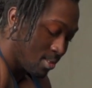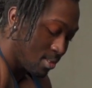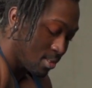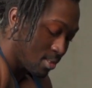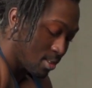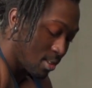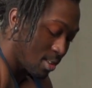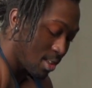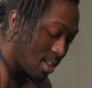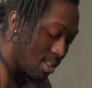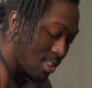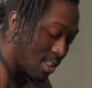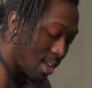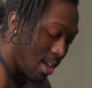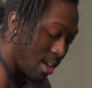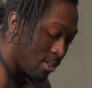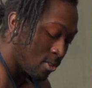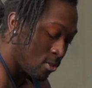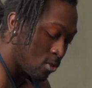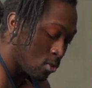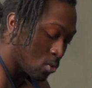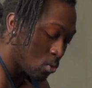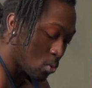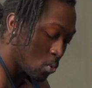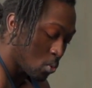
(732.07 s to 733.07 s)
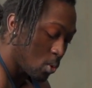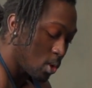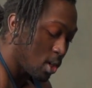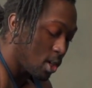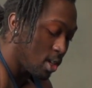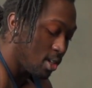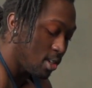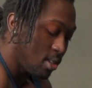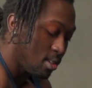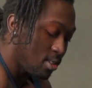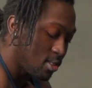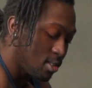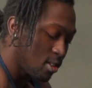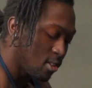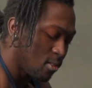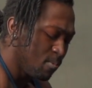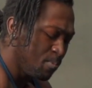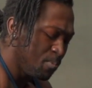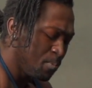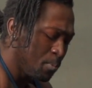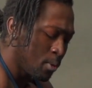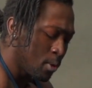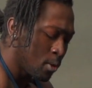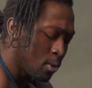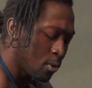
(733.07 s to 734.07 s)
Get that nice squeeze.
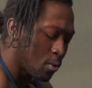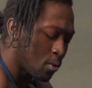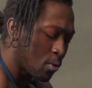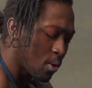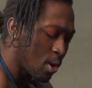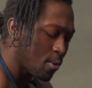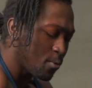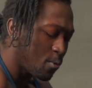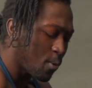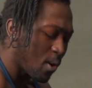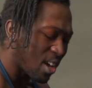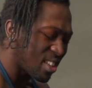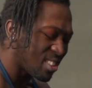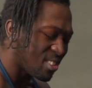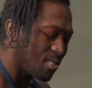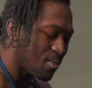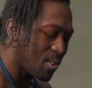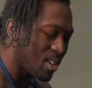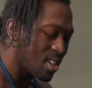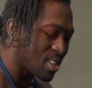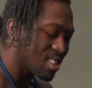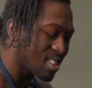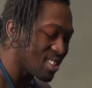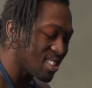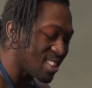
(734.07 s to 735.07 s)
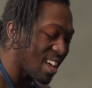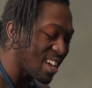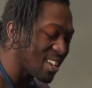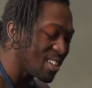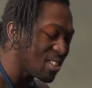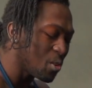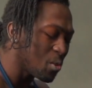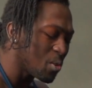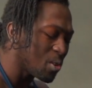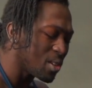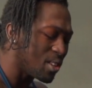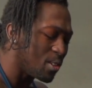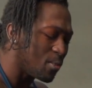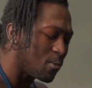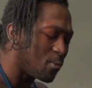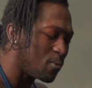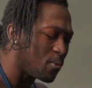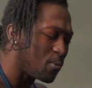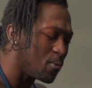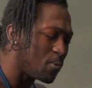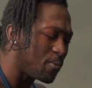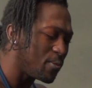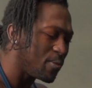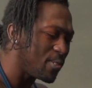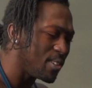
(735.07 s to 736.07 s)
Great for activation. I can already
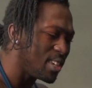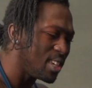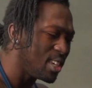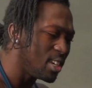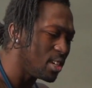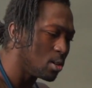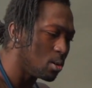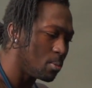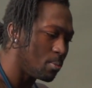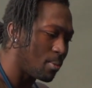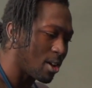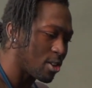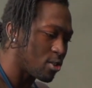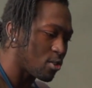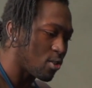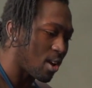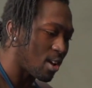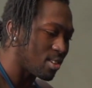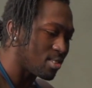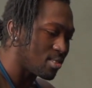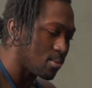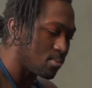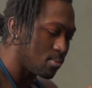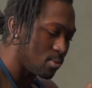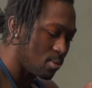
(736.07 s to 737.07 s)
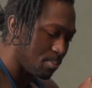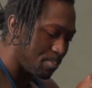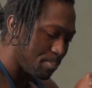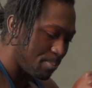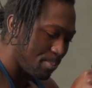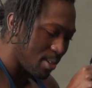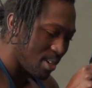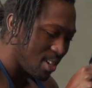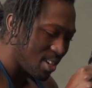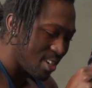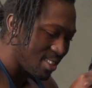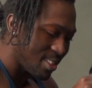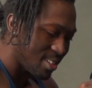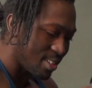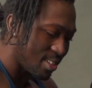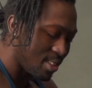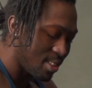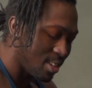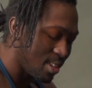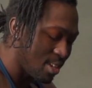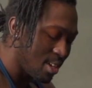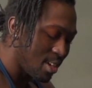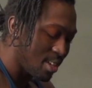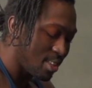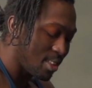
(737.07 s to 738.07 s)
feel my triceps burning.
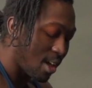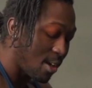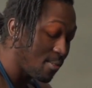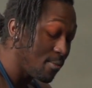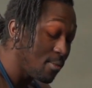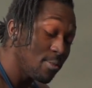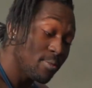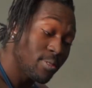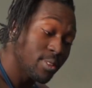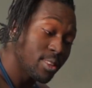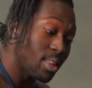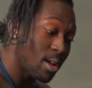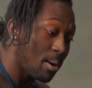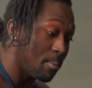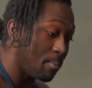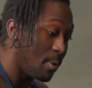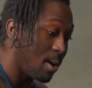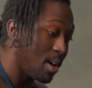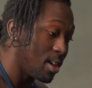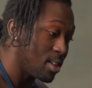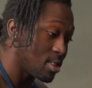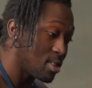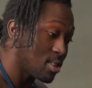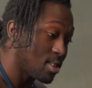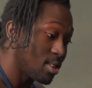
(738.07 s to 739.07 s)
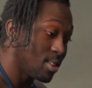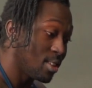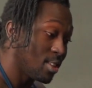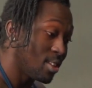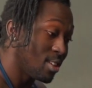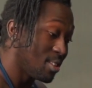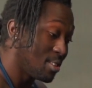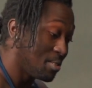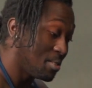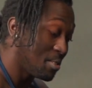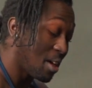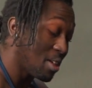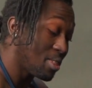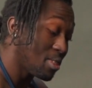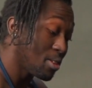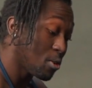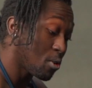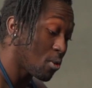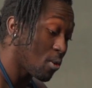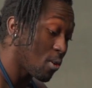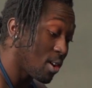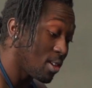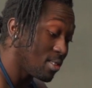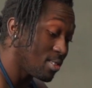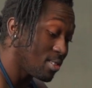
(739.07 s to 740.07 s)
I haven't even done much. Nothing
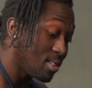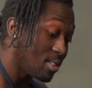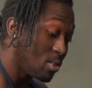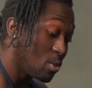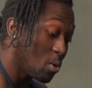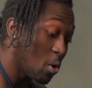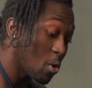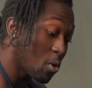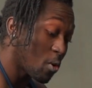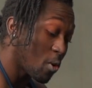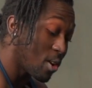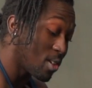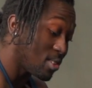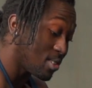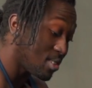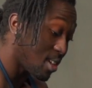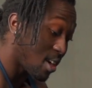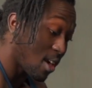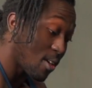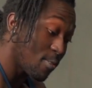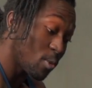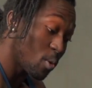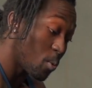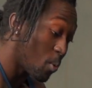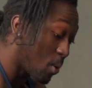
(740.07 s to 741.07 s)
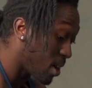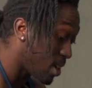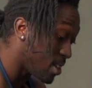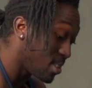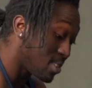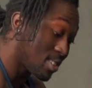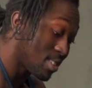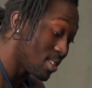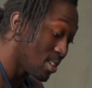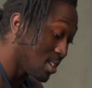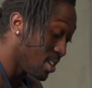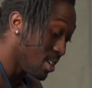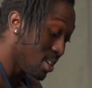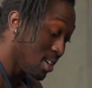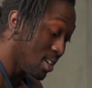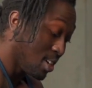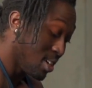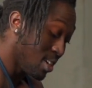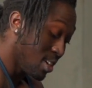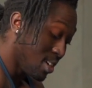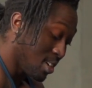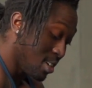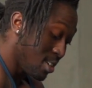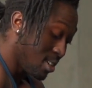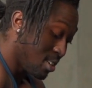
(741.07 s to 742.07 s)
crazy, no crazy heavy weights.
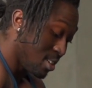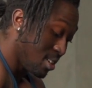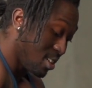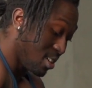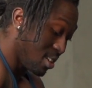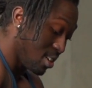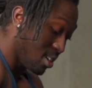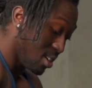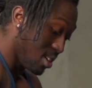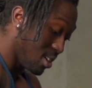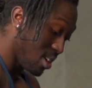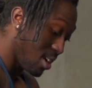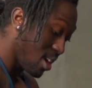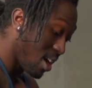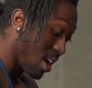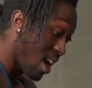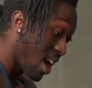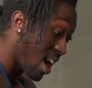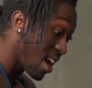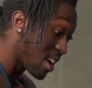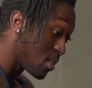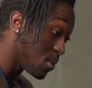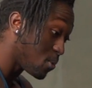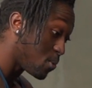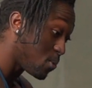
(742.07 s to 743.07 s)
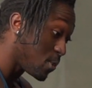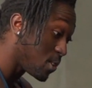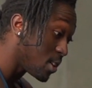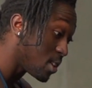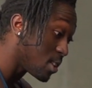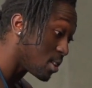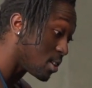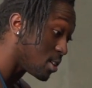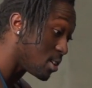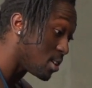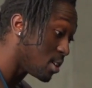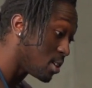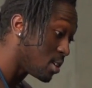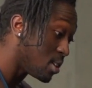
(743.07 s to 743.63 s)
I can feel it.